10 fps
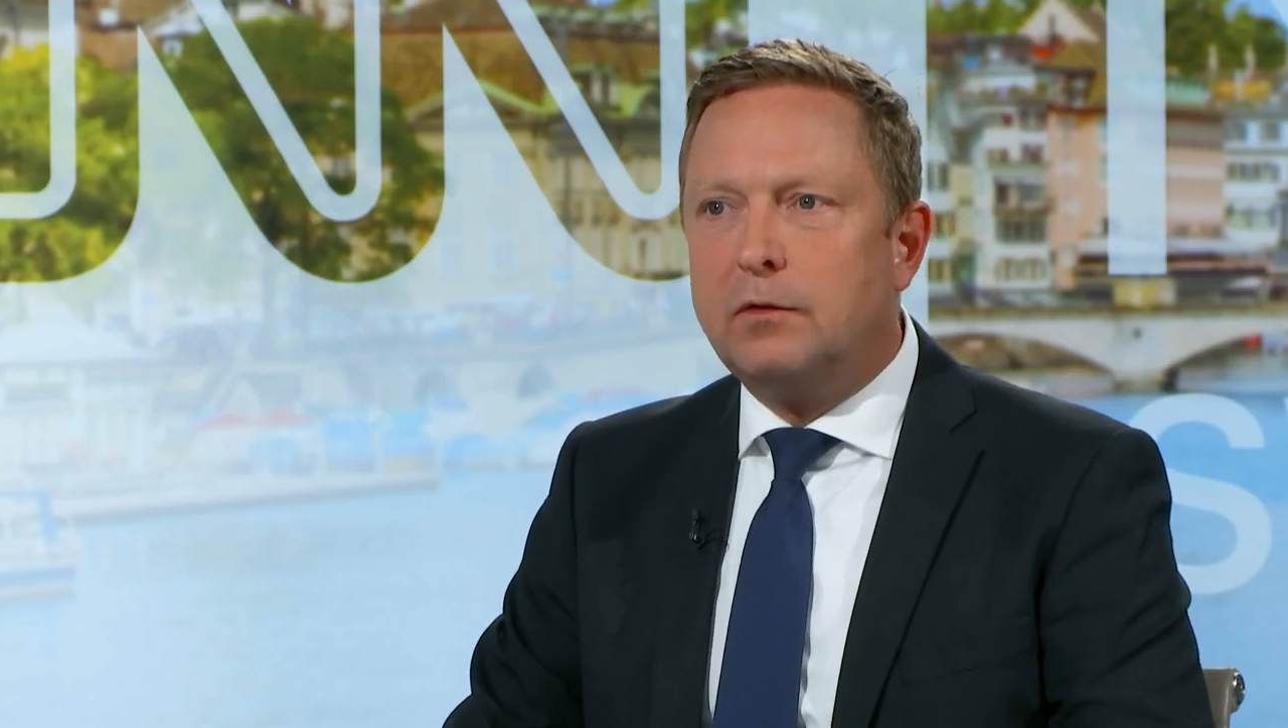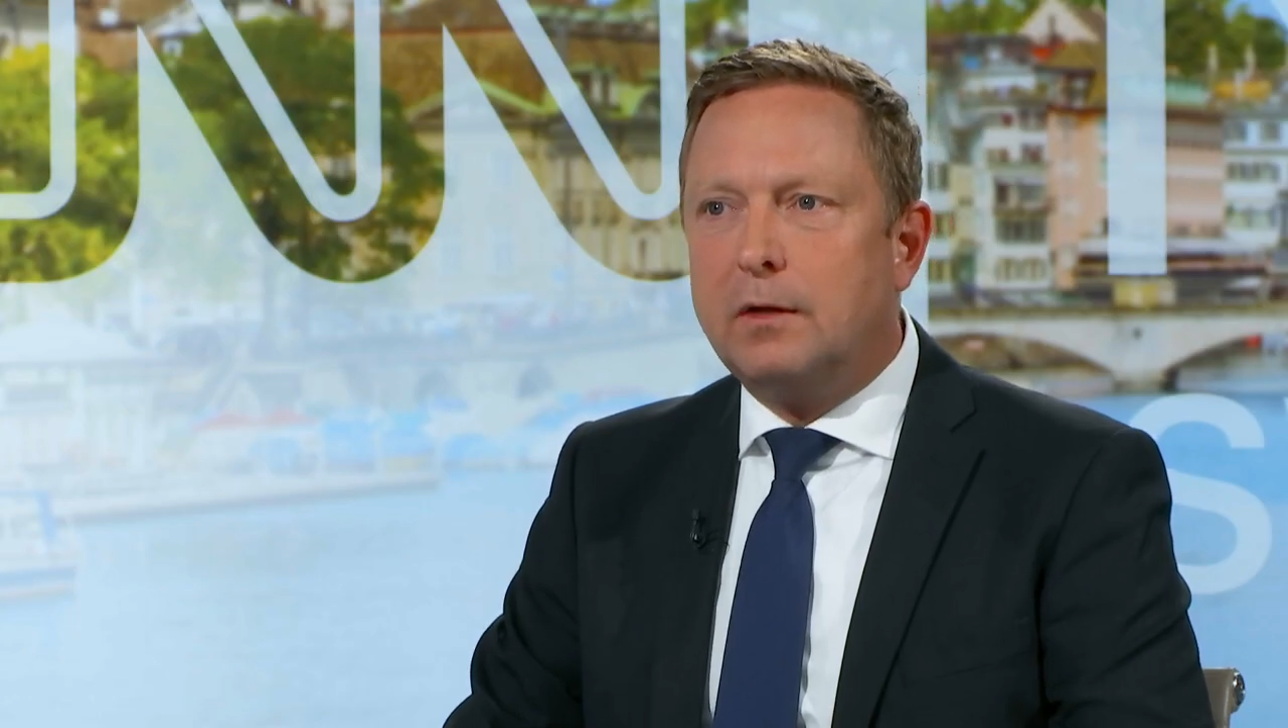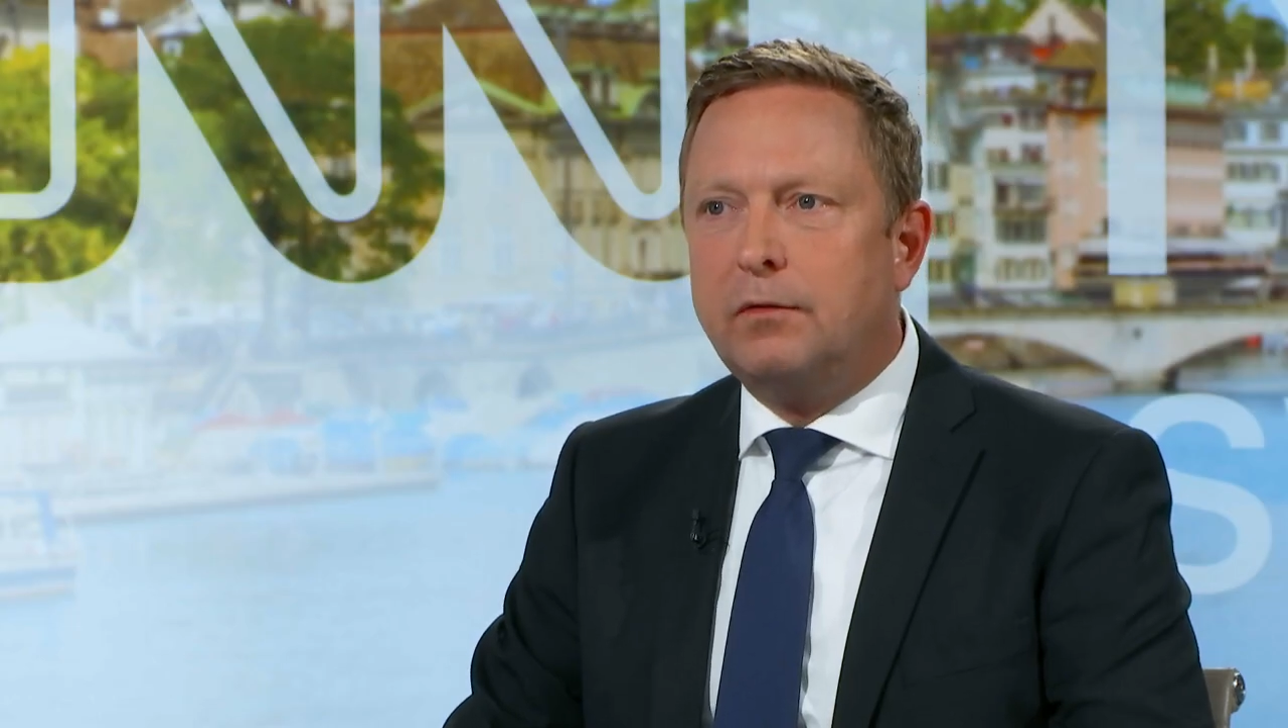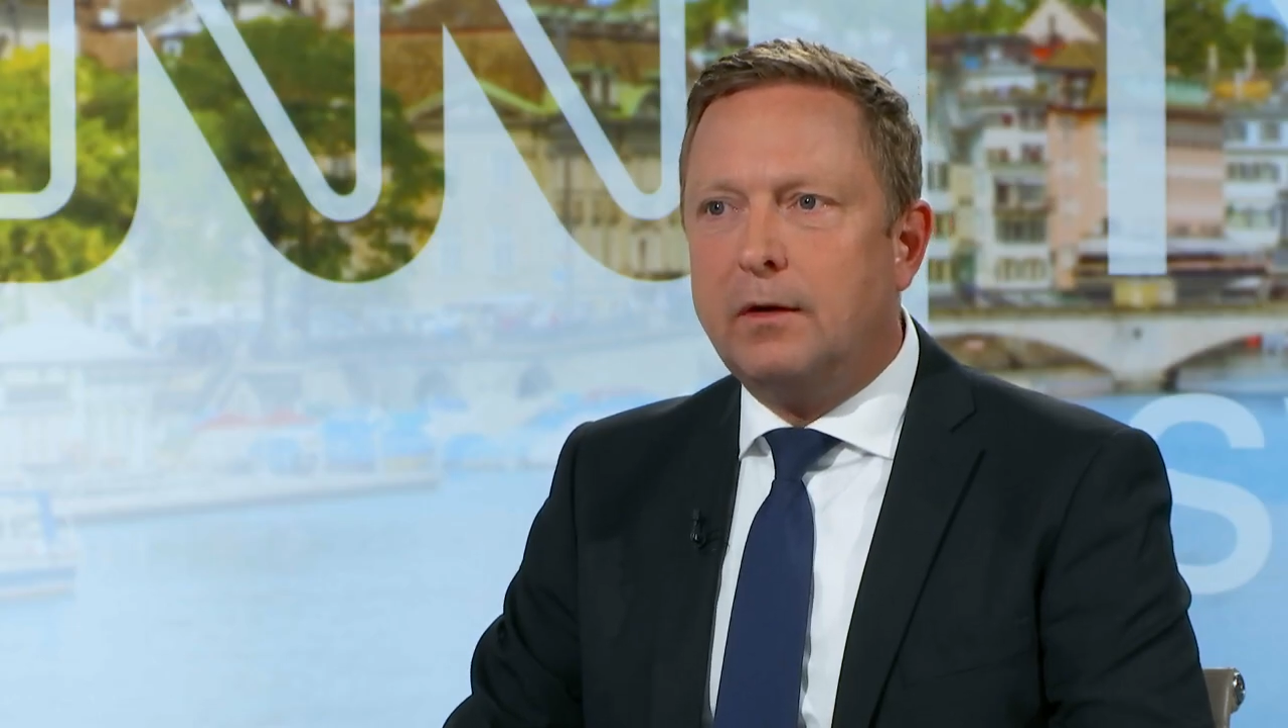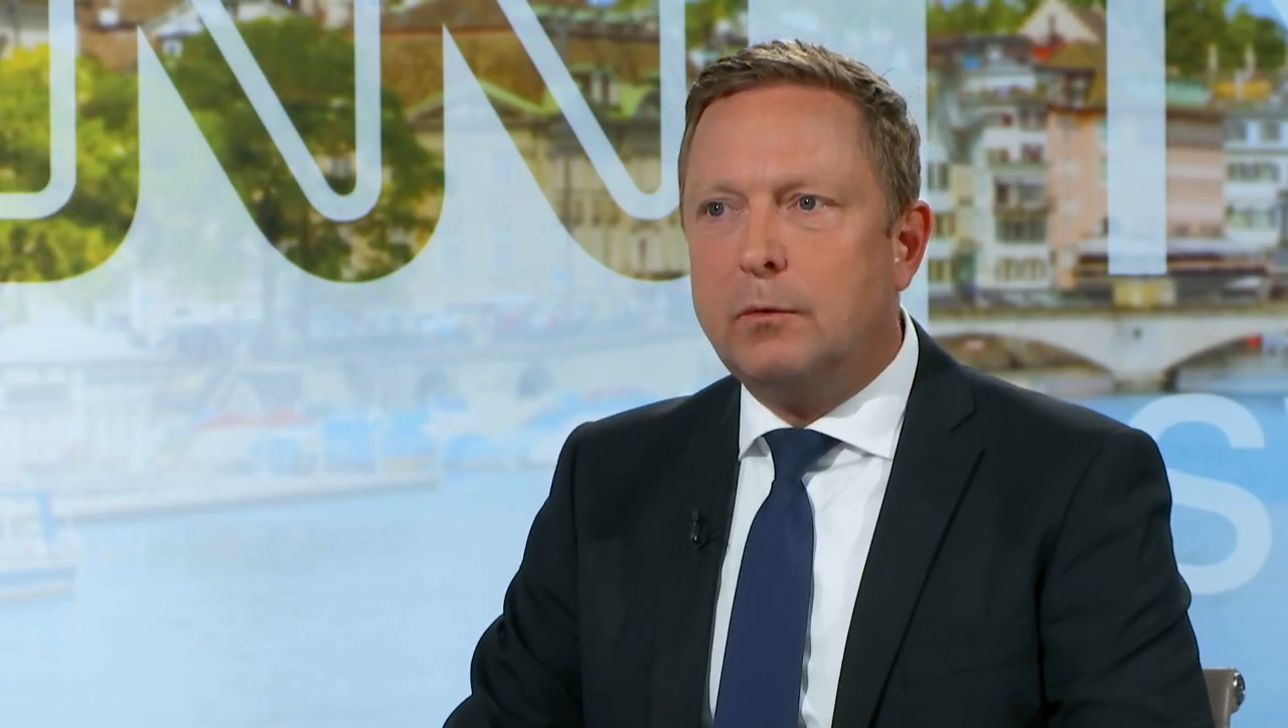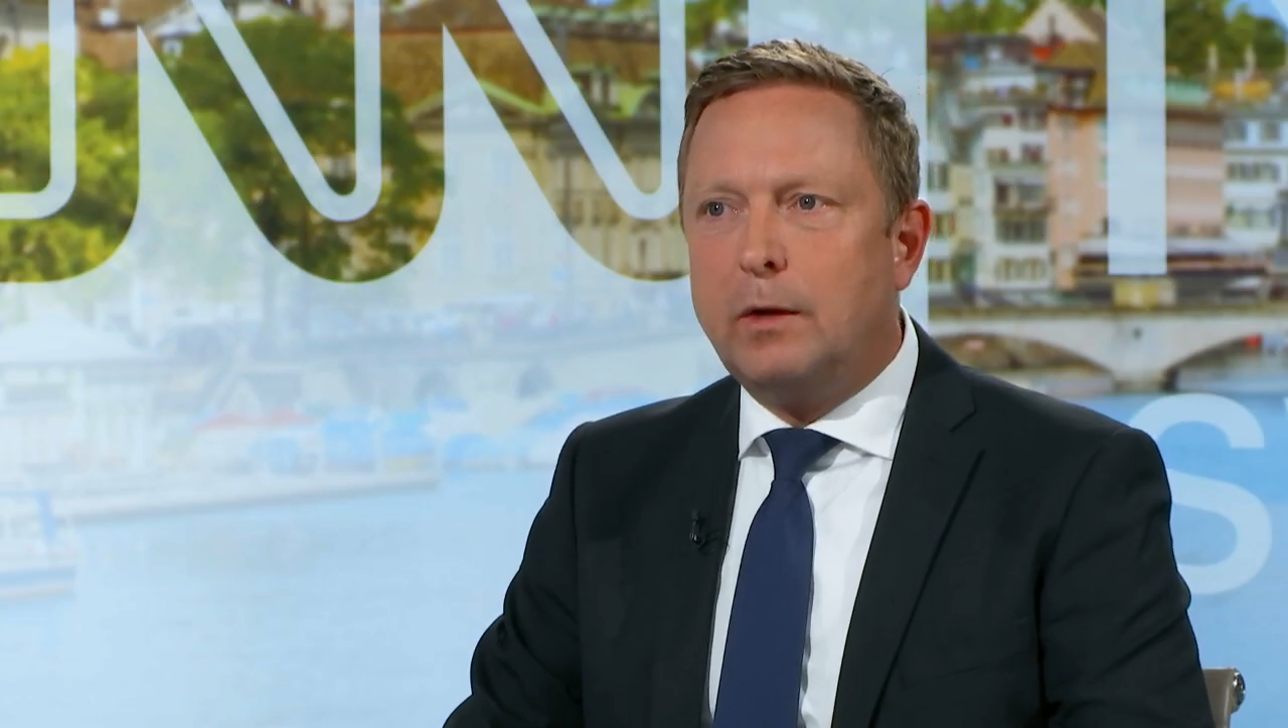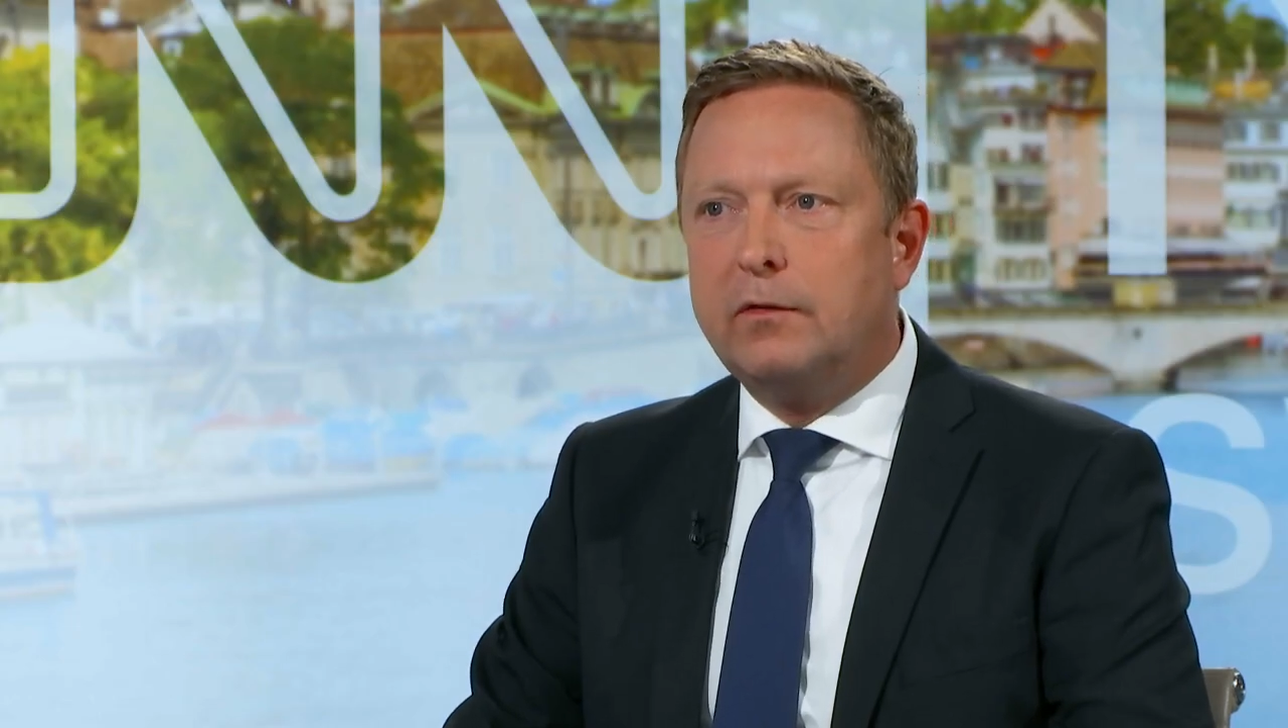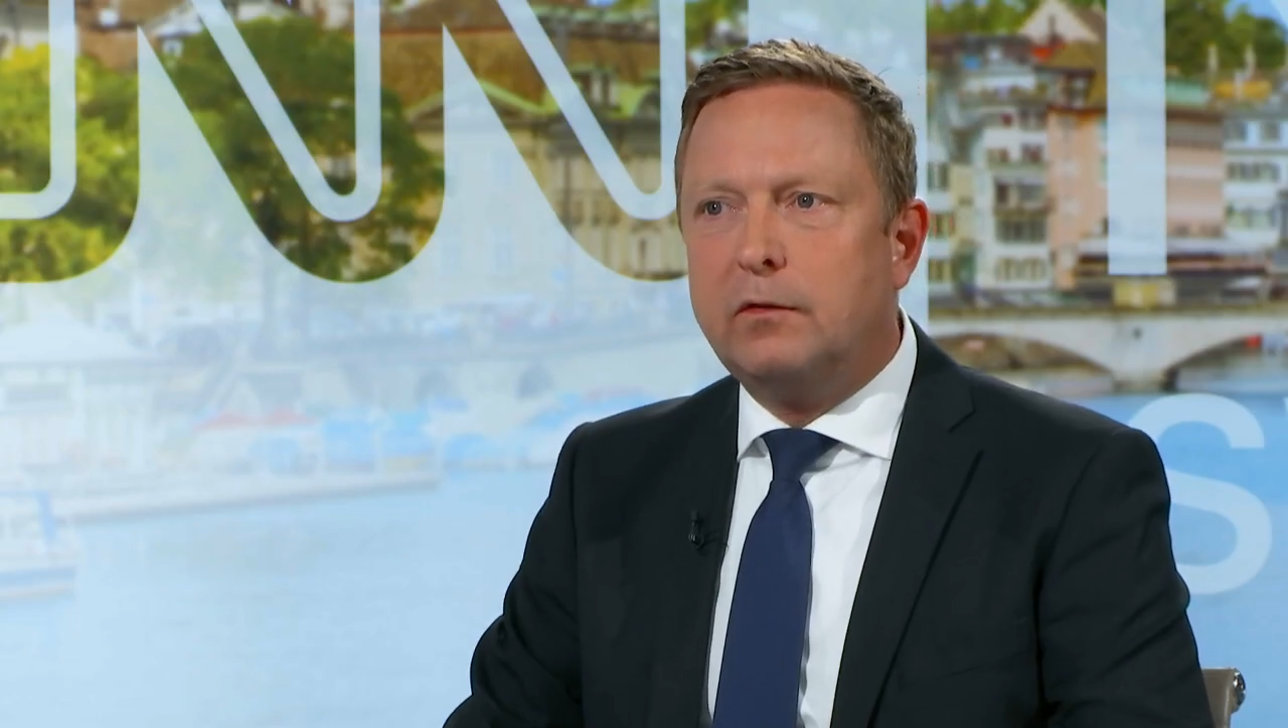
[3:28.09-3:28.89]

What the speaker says: done very well